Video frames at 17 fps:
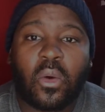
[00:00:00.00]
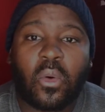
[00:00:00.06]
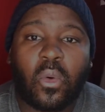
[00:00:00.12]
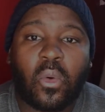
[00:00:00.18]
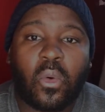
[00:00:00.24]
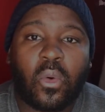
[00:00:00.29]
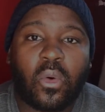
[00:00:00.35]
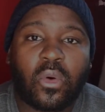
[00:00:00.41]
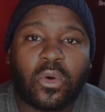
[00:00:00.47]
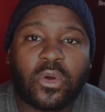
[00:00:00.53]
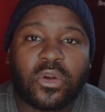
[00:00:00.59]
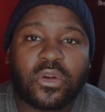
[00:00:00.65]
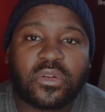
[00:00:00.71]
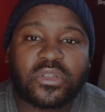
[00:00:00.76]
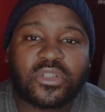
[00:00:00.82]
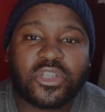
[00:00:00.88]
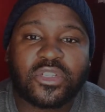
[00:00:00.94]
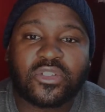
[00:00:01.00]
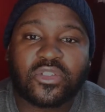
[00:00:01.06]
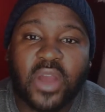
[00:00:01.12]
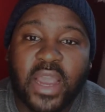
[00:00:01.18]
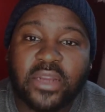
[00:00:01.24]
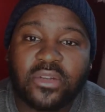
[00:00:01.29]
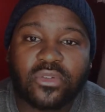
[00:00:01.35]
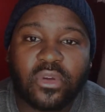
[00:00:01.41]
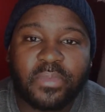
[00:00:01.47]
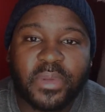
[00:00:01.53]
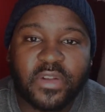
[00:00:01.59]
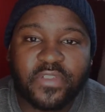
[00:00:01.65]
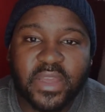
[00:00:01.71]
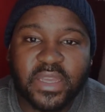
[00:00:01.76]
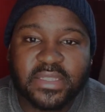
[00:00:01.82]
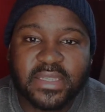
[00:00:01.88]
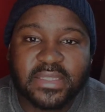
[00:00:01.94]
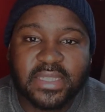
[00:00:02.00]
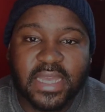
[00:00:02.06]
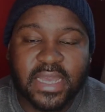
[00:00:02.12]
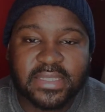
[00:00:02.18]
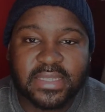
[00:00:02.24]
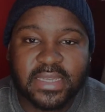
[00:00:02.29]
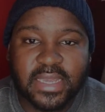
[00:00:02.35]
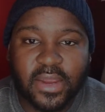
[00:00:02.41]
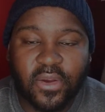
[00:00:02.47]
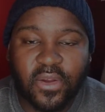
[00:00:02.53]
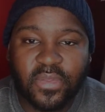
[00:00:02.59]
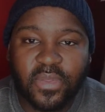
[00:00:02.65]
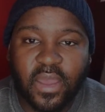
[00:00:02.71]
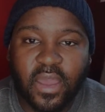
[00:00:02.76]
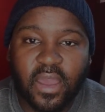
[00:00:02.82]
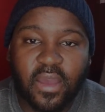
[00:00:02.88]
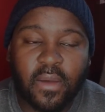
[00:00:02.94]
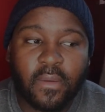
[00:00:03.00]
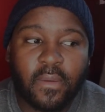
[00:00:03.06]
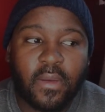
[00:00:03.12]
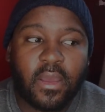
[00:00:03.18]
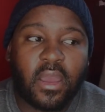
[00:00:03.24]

or just try and do a bit of exercising here and there.